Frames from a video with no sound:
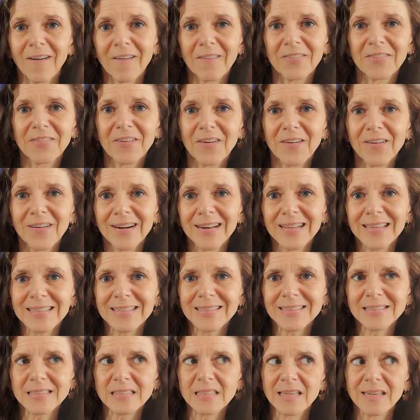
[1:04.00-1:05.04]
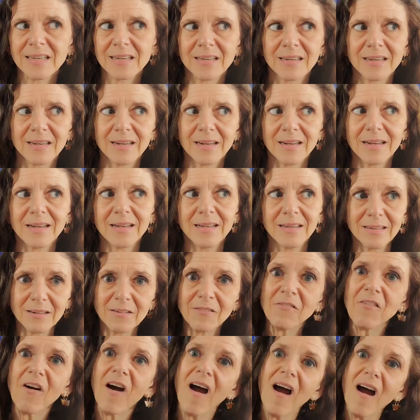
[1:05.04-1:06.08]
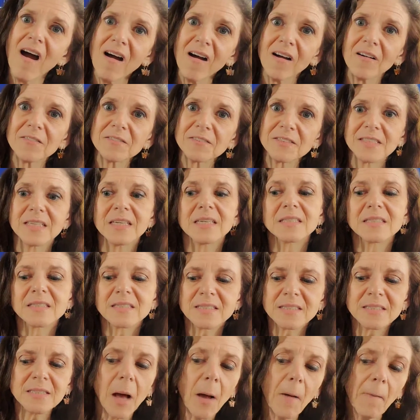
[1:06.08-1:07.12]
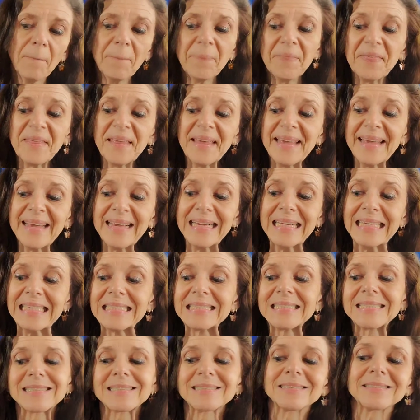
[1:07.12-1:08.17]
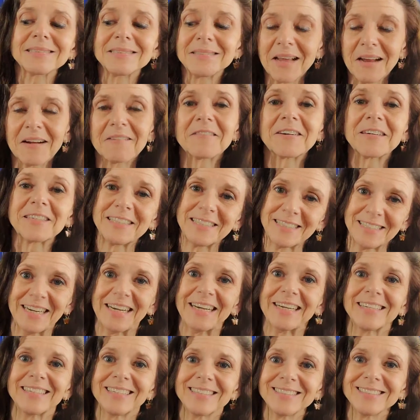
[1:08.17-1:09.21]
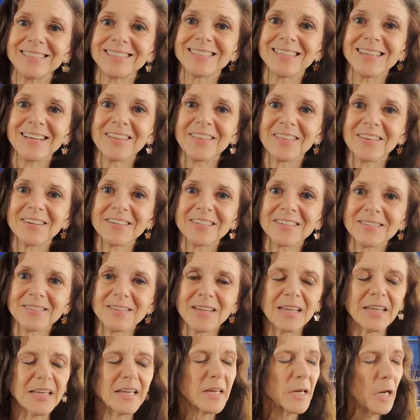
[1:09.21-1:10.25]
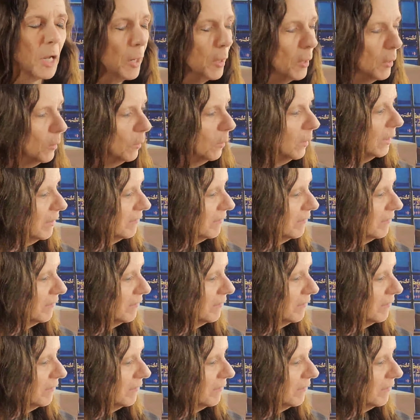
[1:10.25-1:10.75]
or 30s, it evolves. Some things never change. There, you know,